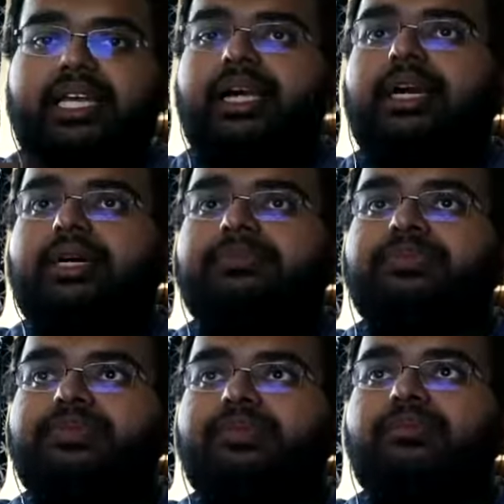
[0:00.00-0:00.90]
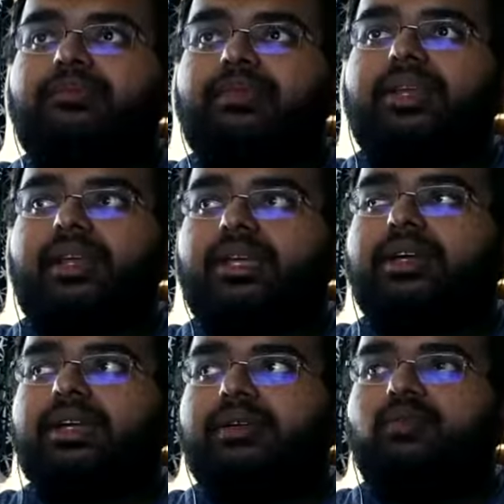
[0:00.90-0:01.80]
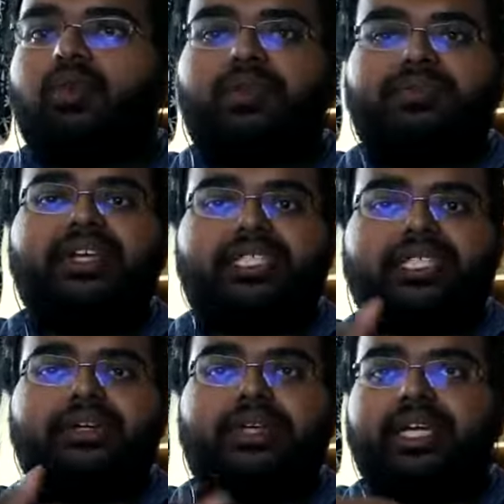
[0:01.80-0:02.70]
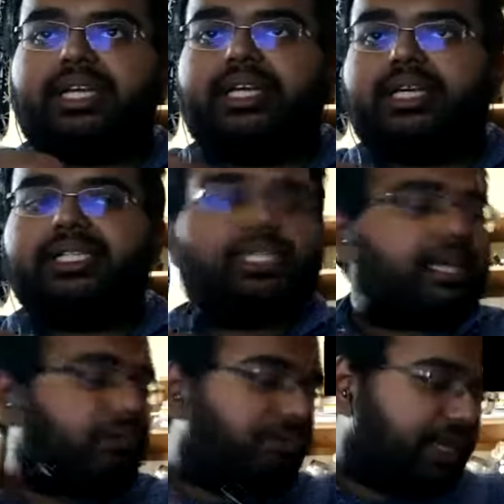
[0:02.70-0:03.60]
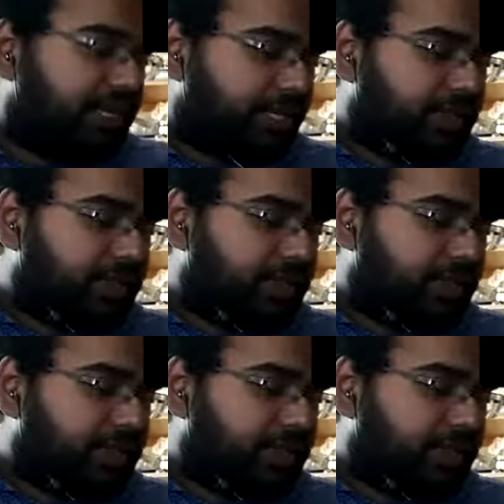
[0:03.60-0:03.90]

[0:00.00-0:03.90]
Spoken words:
what we face day to day is like when we